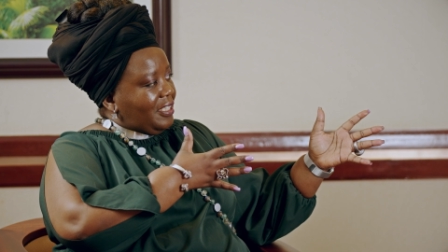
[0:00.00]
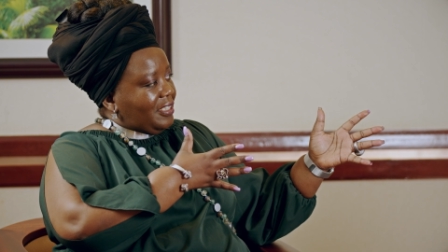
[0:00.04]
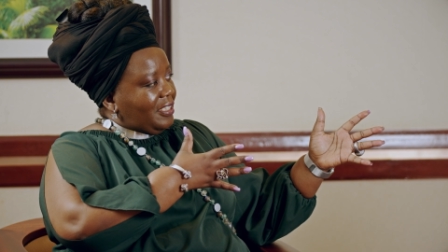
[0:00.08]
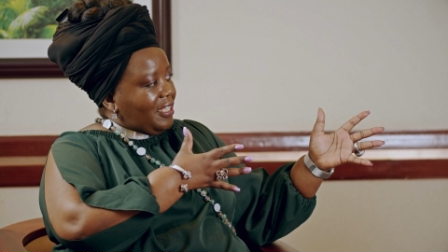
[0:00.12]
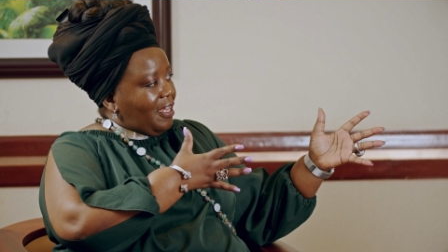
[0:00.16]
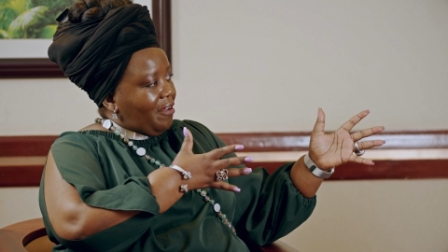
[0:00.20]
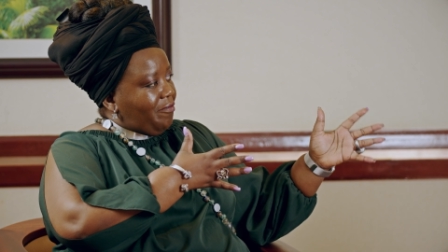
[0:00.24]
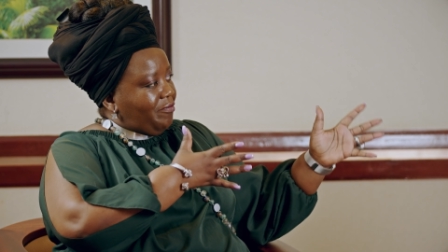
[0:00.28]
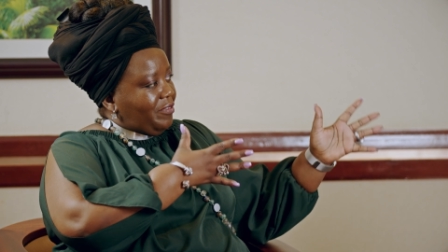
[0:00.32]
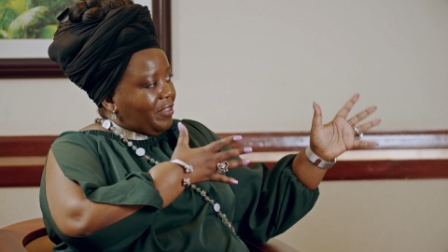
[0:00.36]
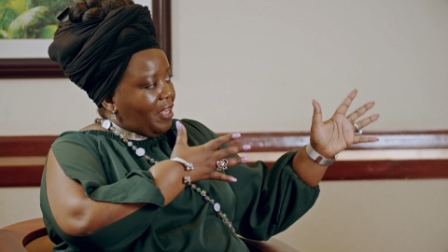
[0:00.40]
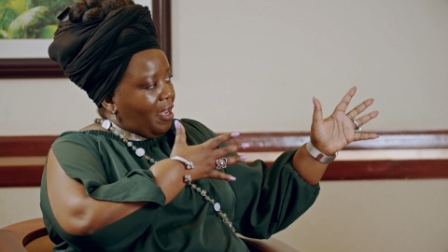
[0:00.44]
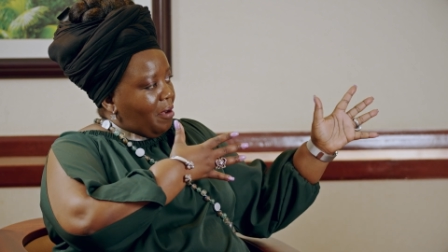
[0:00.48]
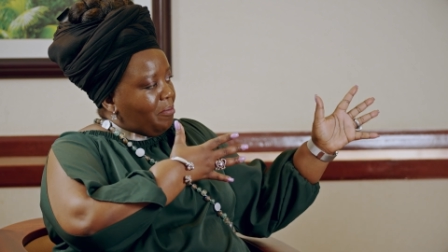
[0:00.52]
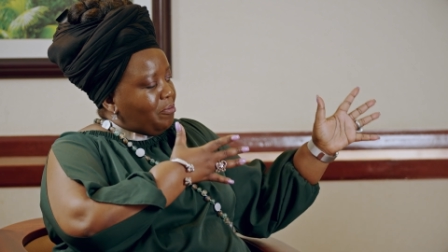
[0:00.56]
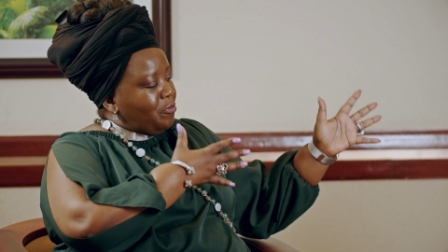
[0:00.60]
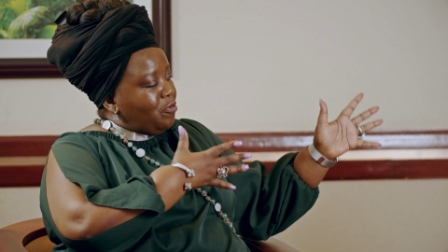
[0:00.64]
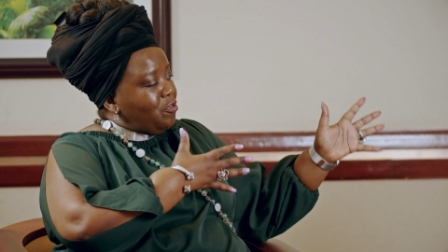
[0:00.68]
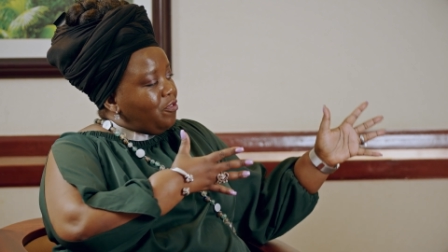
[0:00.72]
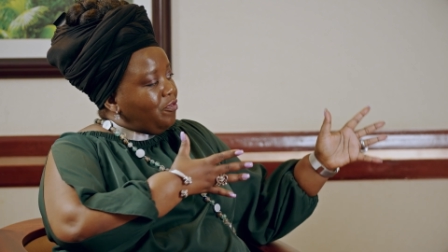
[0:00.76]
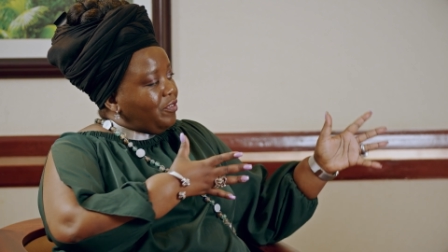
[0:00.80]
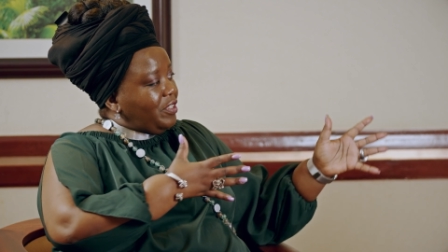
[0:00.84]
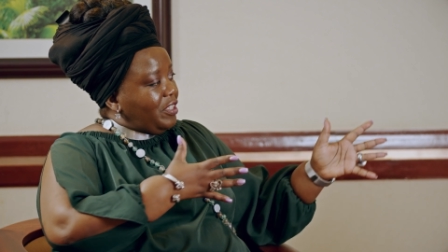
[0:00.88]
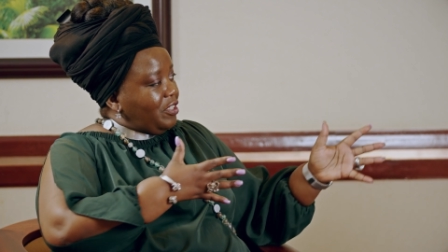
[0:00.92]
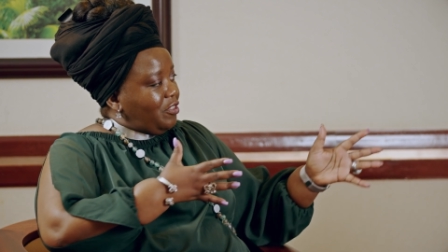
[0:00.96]
as I've now
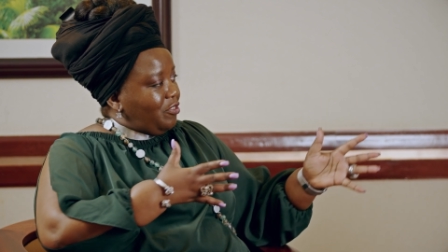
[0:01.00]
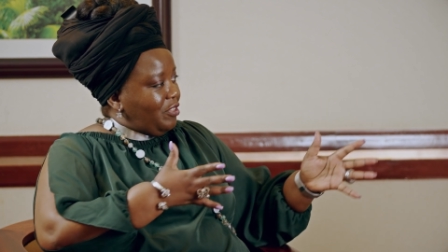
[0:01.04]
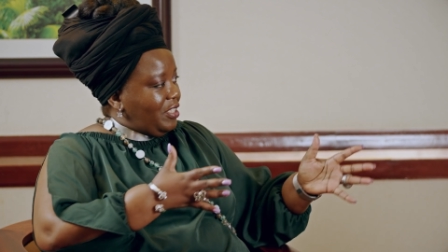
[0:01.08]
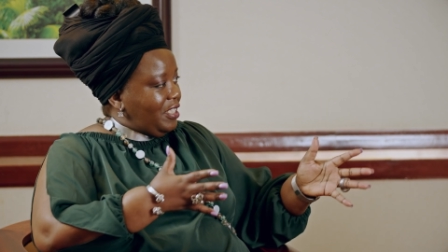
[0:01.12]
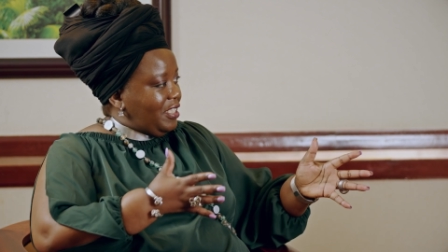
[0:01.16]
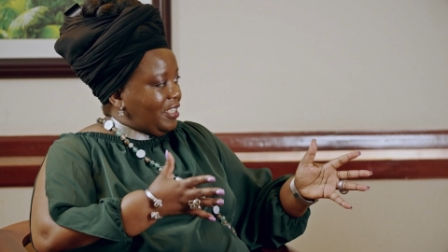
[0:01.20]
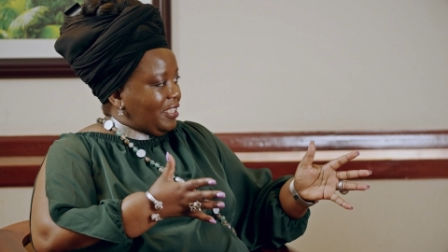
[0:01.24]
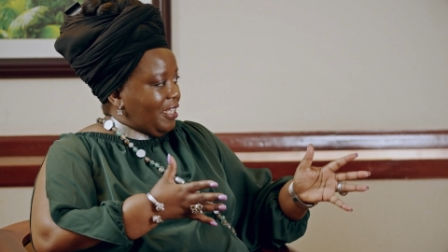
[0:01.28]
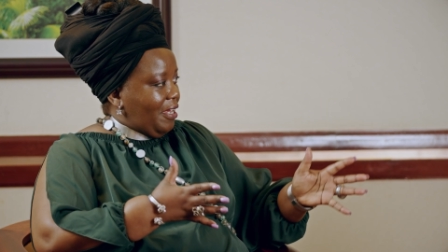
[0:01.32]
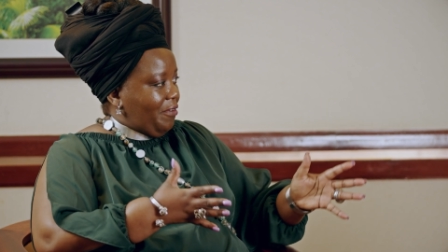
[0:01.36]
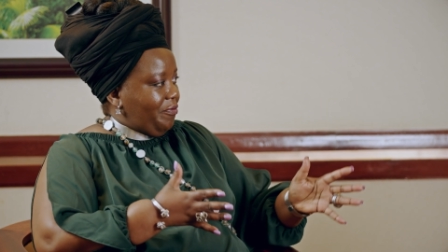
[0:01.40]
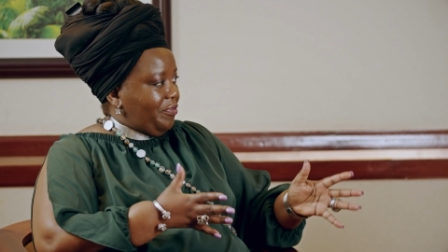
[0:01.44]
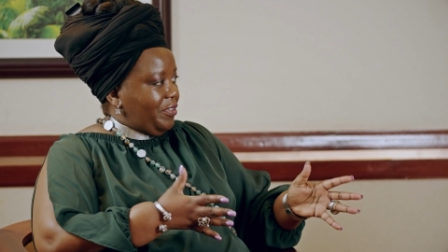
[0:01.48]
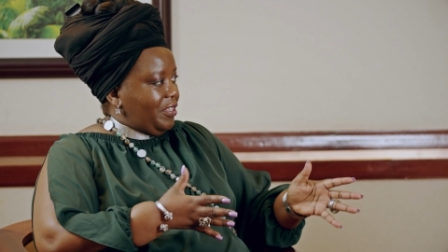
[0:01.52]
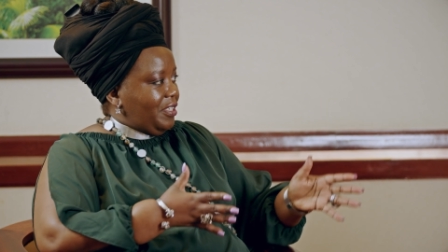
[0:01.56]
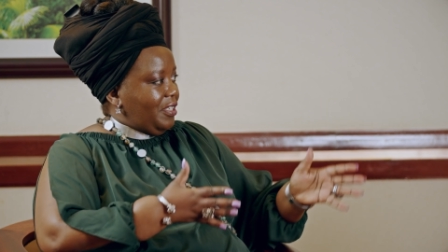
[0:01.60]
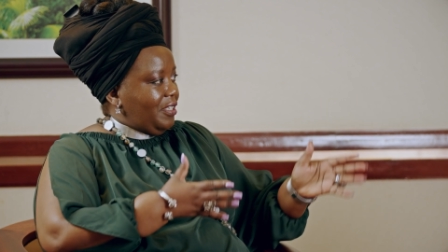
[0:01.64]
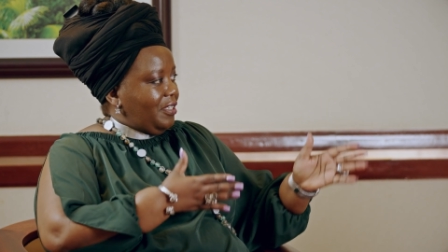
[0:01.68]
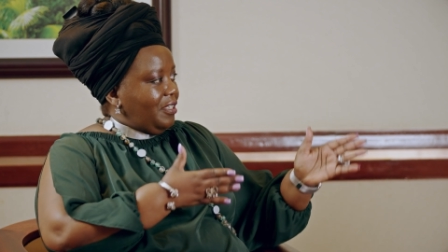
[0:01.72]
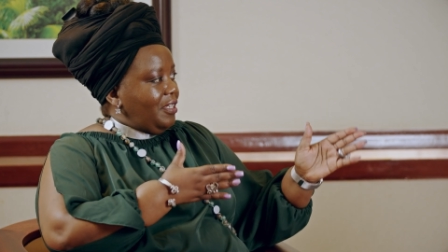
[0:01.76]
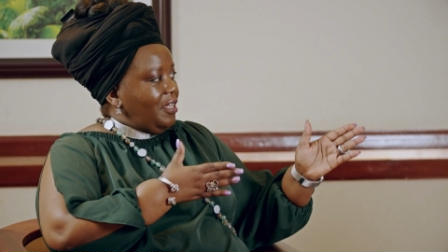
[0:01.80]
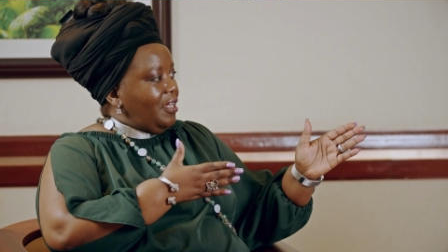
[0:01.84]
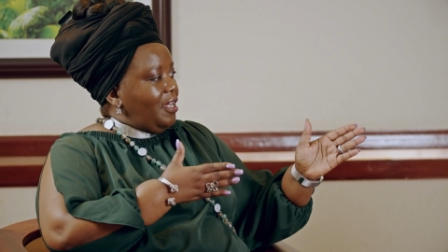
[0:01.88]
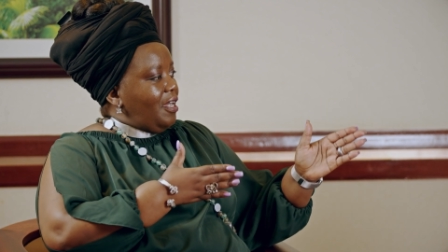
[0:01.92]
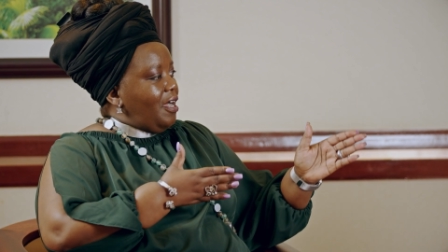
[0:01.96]
moved into East
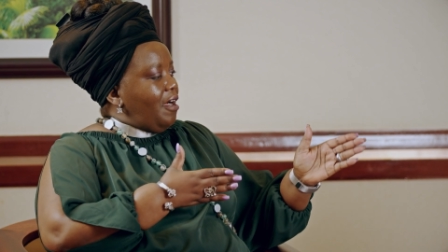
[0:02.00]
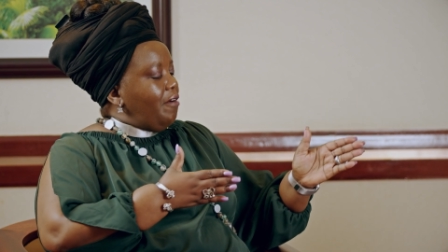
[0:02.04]
Africa.